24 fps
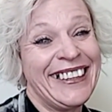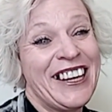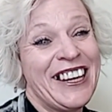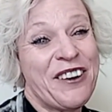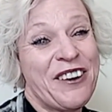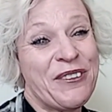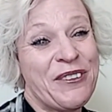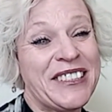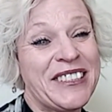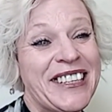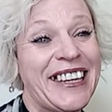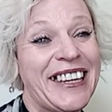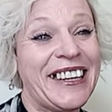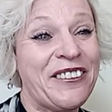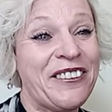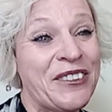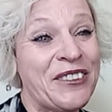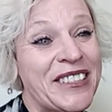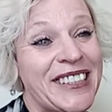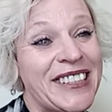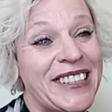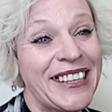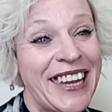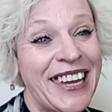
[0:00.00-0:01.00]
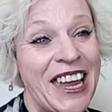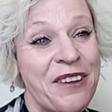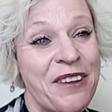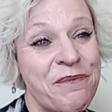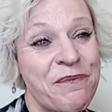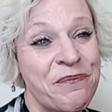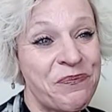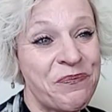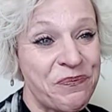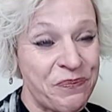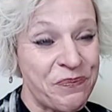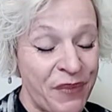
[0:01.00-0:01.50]
Once I
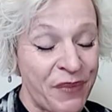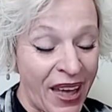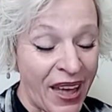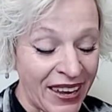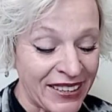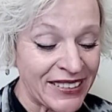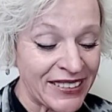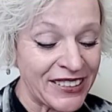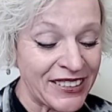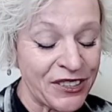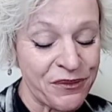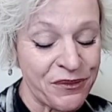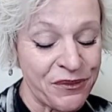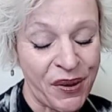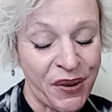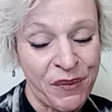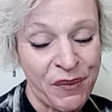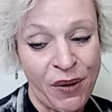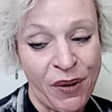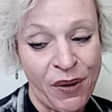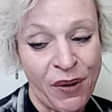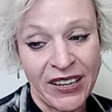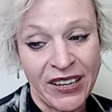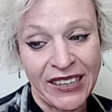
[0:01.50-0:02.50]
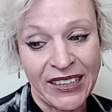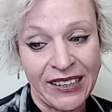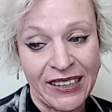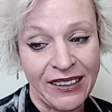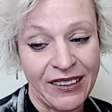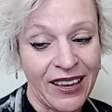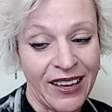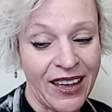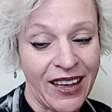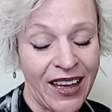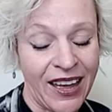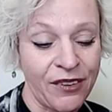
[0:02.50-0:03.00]
came back into my body,
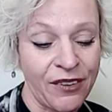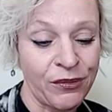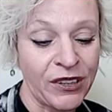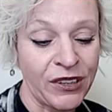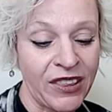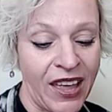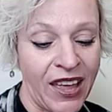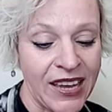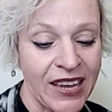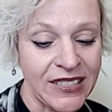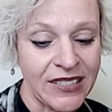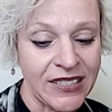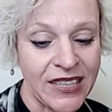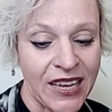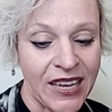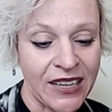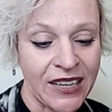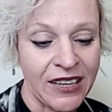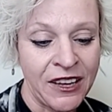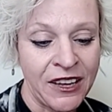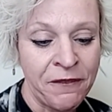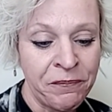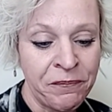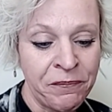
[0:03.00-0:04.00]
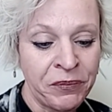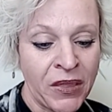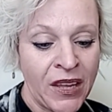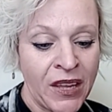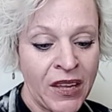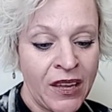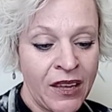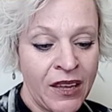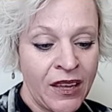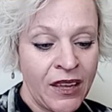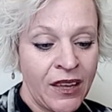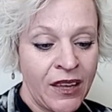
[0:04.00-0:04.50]
I realized that
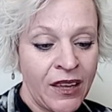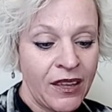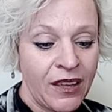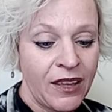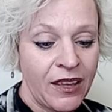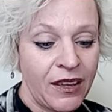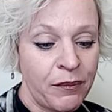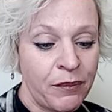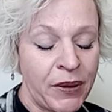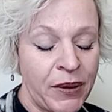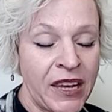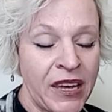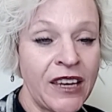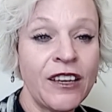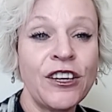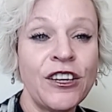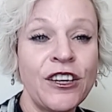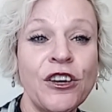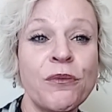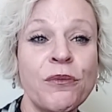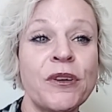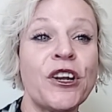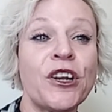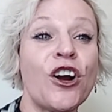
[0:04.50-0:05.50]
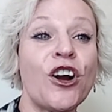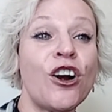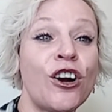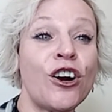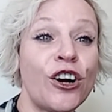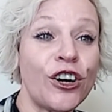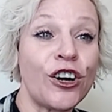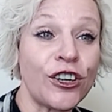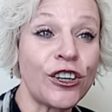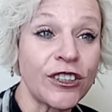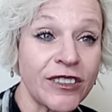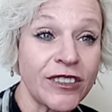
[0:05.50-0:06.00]
being a human
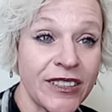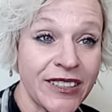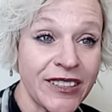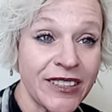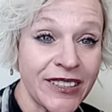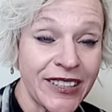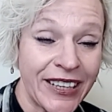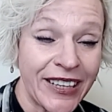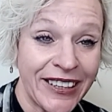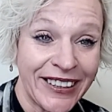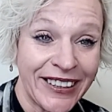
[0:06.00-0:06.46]
hurts.